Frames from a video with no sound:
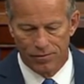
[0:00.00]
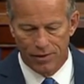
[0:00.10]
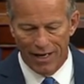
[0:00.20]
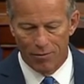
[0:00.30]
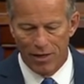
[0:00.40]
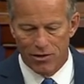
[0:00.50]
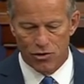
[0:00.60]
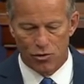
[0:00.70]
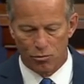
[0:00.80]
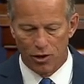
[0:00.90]
Kind of makes the
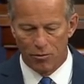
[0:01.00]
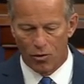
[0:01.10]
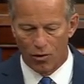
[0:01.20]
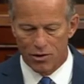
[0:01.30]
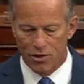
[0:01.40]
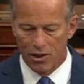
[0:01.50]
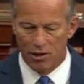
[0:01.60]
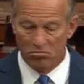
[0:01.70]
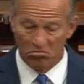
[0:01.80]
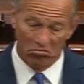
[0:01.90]
Supreme Court seem